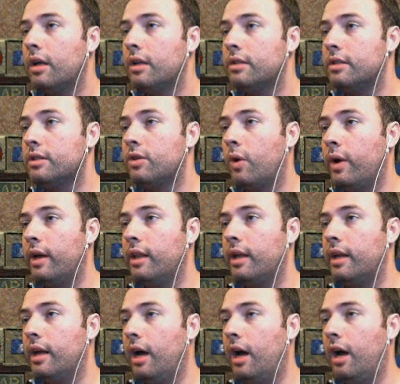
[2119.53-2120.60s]
It's a
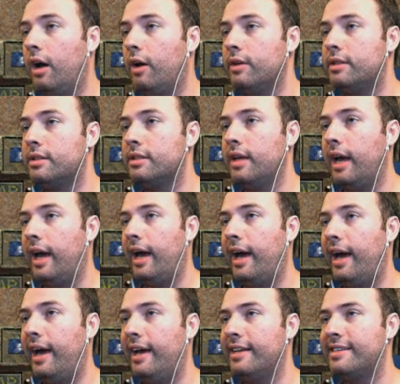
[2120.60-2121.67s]
toilet. Oh, it's...
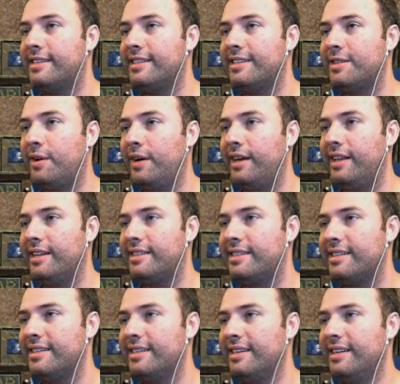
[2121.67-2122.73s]
Hey, it's the
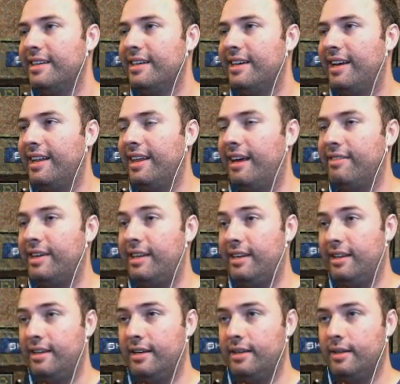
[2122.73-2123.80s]
toilets! I love it.
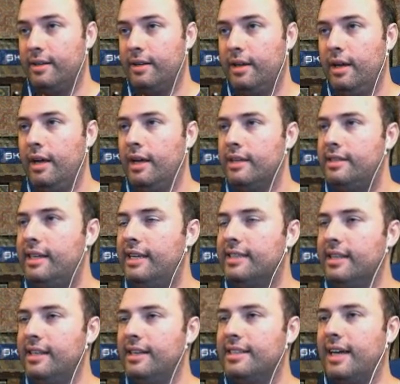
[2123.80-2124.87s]
See, it's
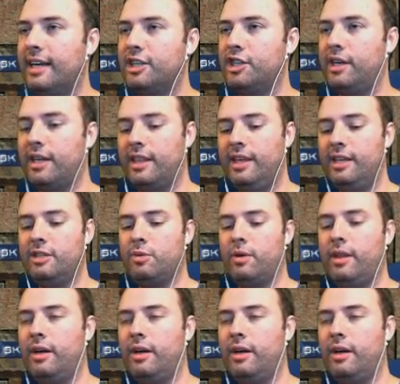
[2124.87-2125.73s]
a little touch like this where